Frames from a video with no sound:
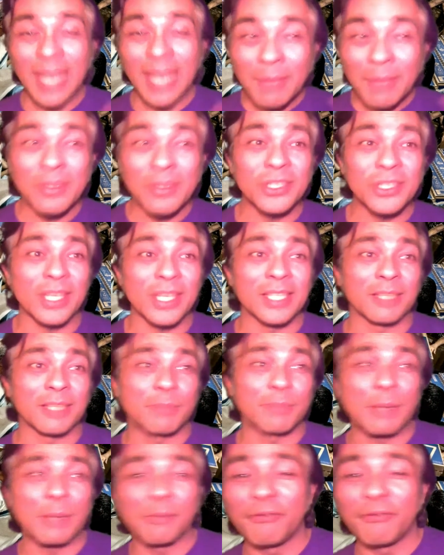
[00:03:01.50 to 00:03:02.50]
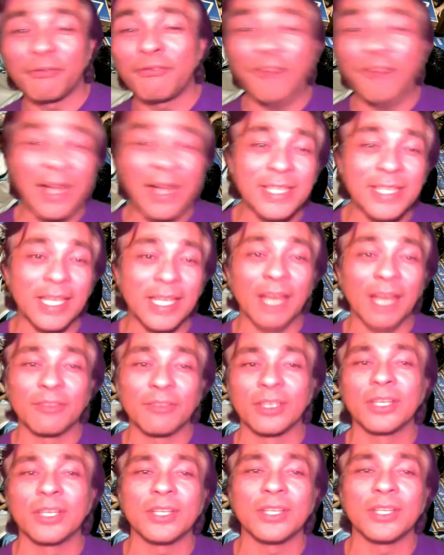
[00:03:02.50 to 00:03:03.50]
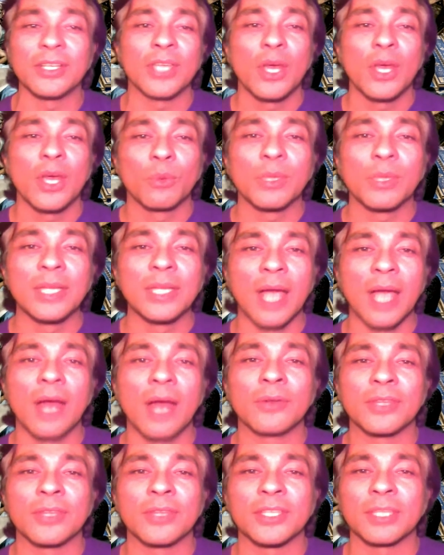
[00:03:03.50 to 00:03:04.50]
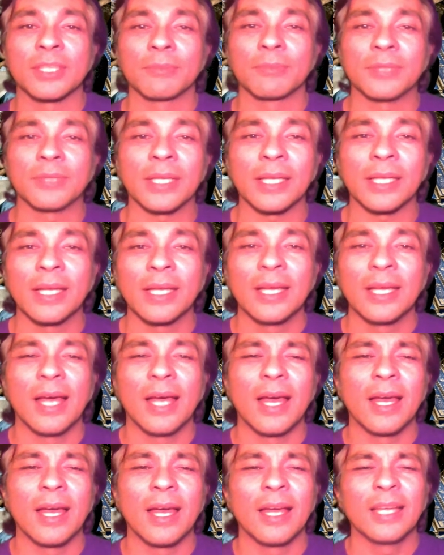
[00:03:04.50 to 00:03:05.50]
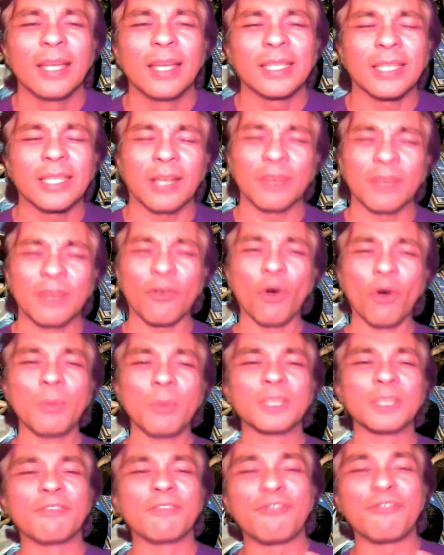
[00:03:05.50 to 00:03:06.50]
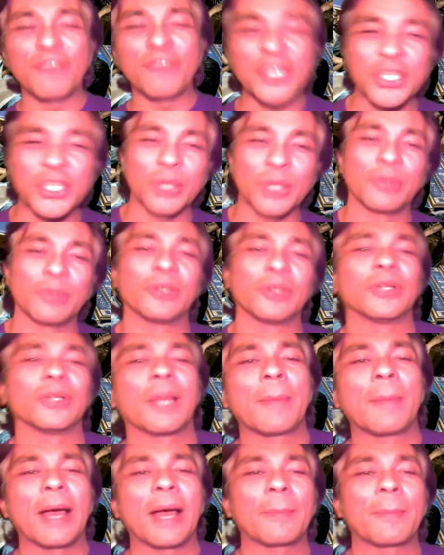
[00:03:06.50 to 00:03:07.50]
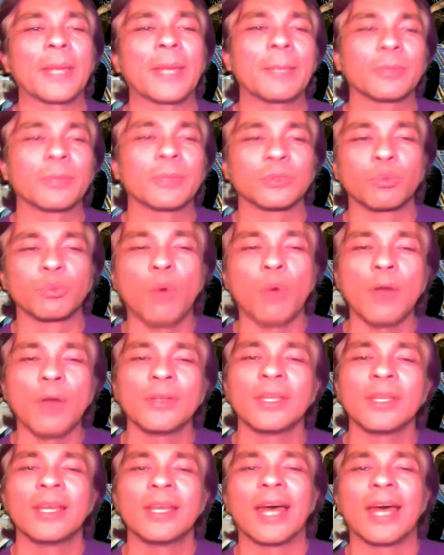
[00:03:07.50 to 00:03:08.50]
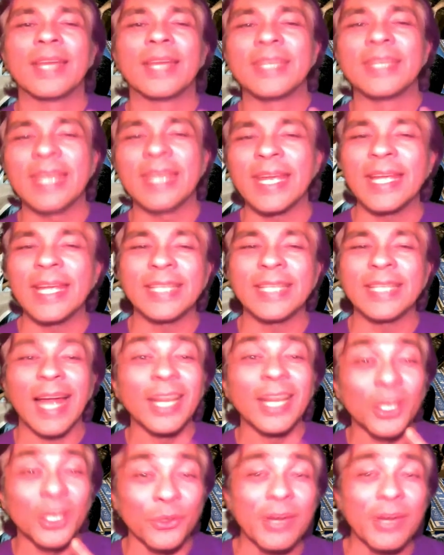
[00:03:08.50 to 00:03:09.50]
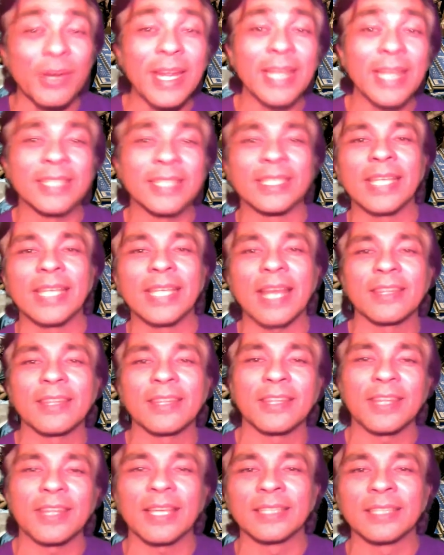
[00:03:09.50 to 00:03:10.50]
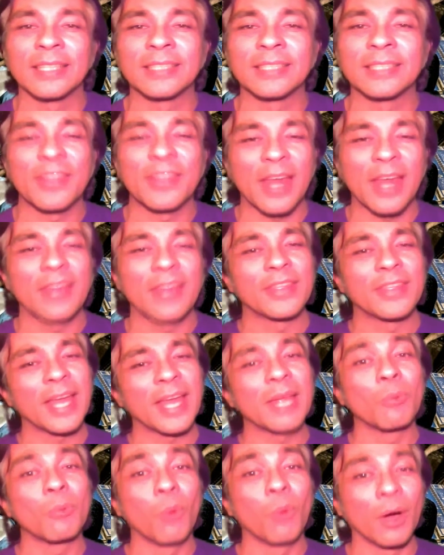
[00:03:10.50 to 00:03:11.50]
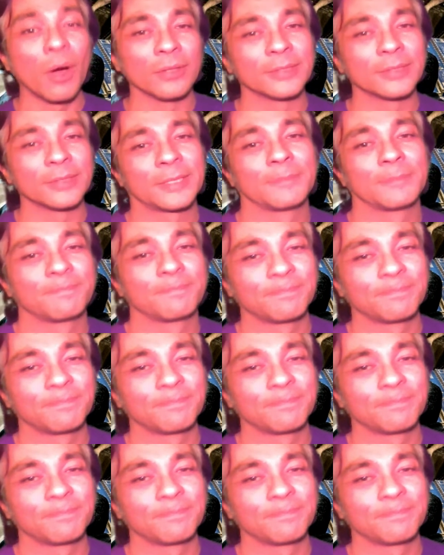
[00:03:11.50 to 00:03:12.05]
images of people fighting over goods, we know there's something kind of almost visceral about people's want and need and greed to get the things that they want.